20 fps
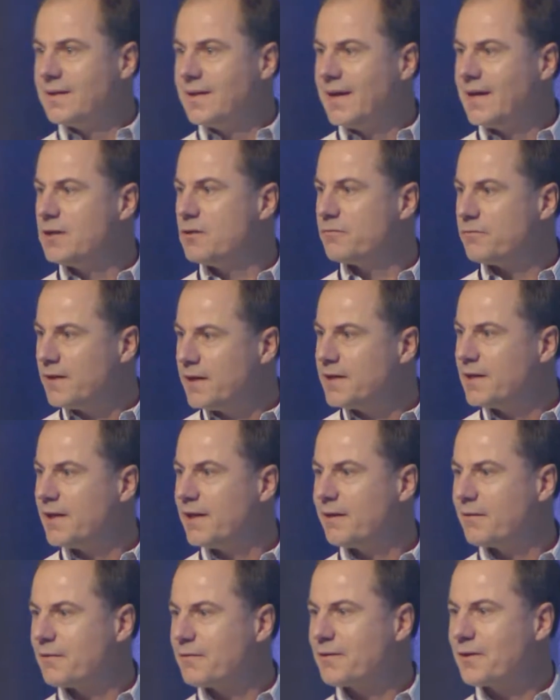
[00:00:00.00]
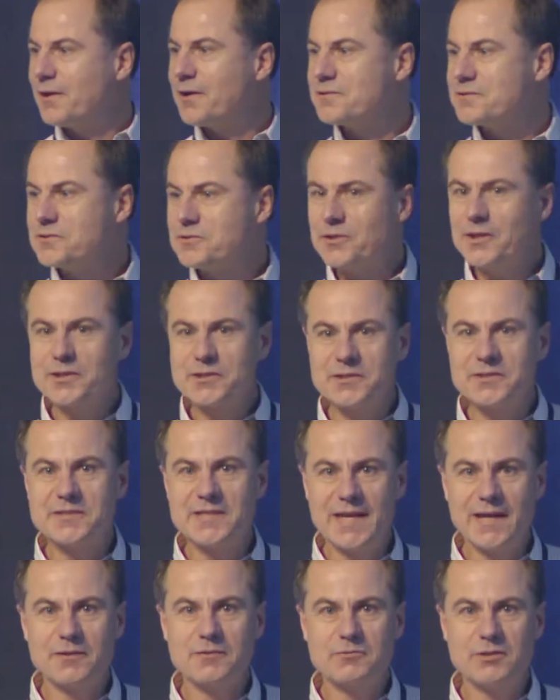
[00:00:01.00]
and you find higher concentrations
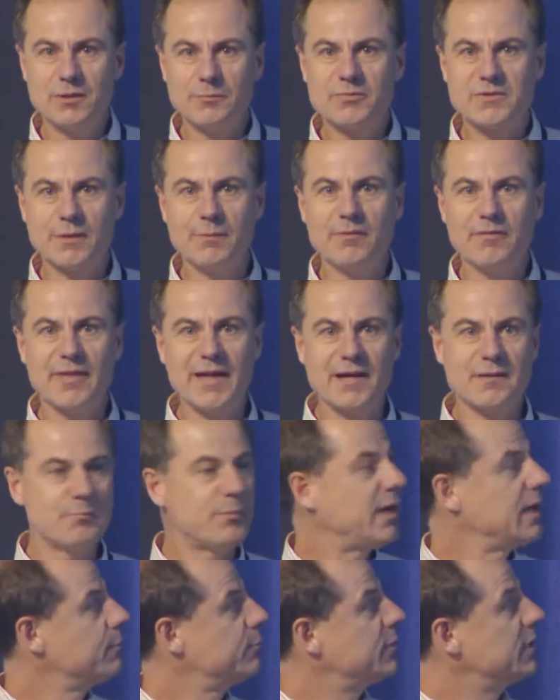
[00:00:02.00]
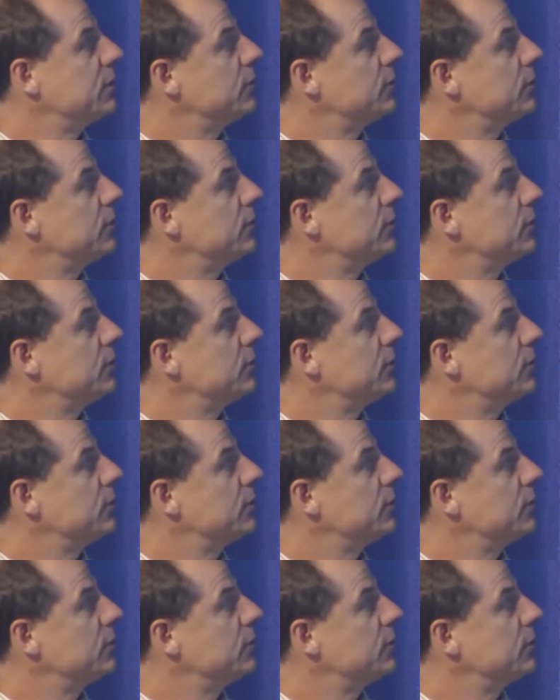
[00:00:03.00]
downstream, some of that might be